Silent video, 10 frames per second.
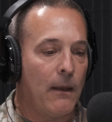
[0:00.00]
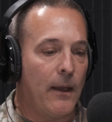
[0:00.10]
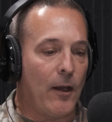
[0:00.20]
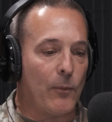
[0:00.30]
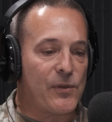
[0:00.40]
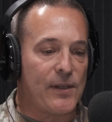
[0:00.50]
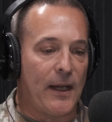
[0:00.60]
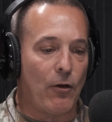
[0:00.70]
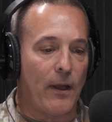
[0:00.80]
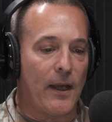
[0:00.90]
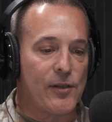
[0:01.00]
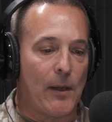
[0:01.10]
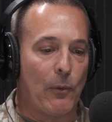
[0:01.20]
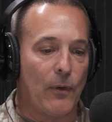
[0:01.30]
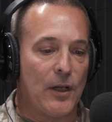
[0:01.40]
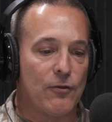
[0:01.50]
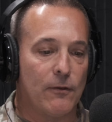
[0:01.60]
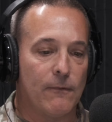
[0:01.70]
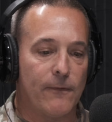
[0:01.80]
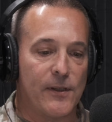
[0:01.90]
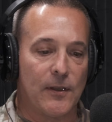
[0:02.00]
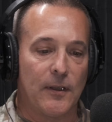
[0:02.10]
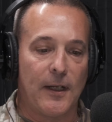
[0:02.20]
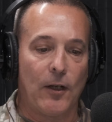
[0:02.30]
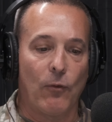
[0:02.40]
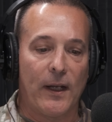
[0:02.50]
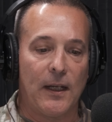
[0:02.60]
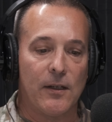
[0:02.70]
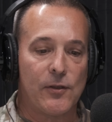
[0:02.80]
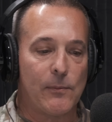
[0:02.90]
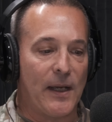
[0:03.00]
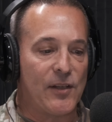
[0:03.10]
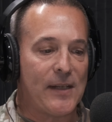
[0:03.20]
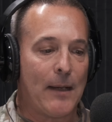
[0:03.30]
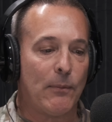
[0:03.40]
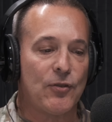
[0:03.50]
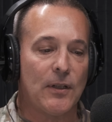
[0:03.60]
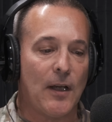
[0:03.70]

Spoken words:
It helps standardize operation, facilitating readiness by establishing